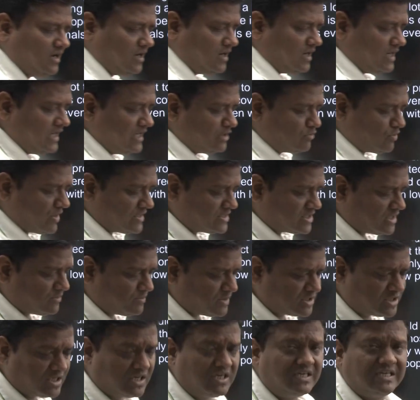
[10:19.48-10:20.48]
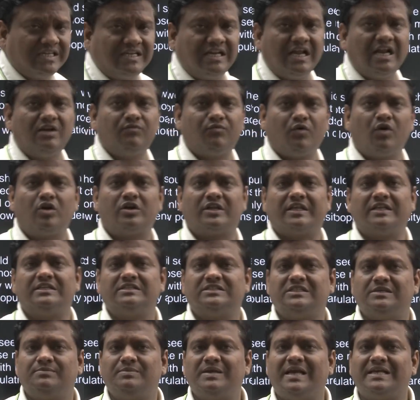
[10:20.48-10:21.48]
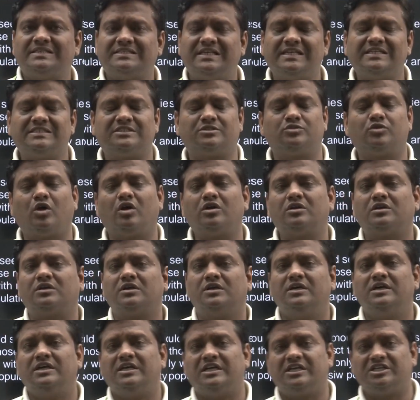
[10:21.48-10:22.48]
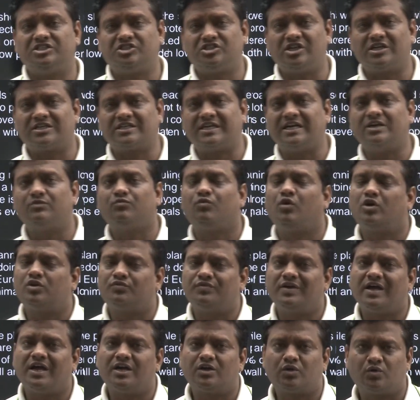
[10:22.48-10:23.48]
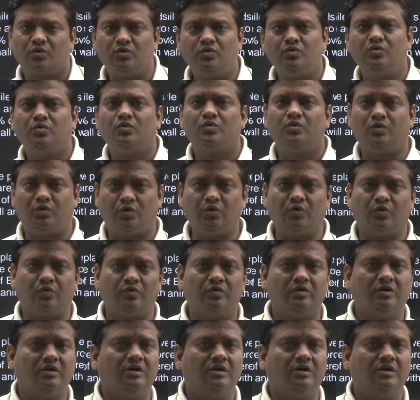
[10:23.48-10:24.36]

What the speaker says: in question number 13 and 14, CBSE is not instructed what we are to do.